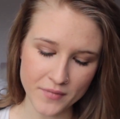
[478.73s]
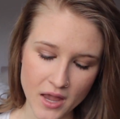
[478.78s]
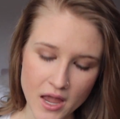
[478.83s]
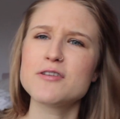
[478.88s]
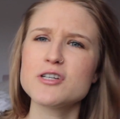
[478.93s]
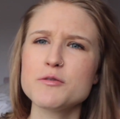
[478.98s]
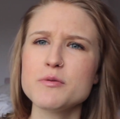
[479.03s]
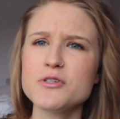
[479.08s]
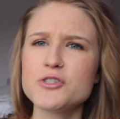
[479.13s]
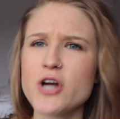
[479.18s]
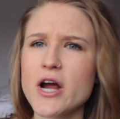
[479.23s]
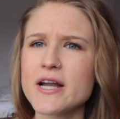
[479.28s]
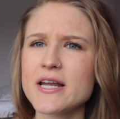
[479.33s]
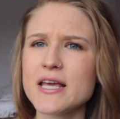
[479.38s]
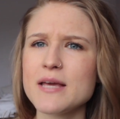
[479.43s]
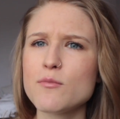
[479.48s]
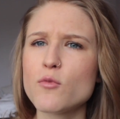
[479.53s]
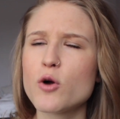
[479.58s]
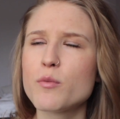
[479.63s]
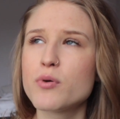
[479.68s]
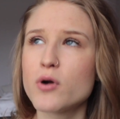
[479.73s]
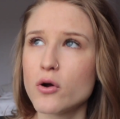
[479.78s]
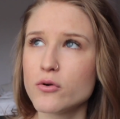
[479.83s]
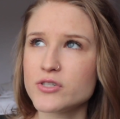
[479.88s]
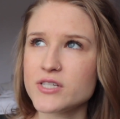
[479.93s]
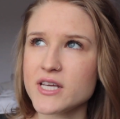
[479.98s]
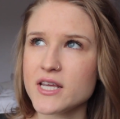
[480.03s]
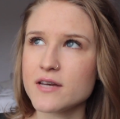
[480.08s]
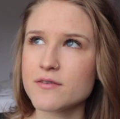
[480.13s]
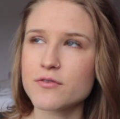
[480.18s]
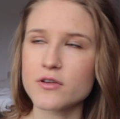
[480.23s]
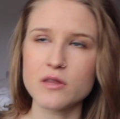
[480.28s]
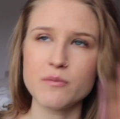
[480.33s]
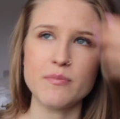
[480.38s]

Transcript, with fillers: I've just been trying to eat more protein for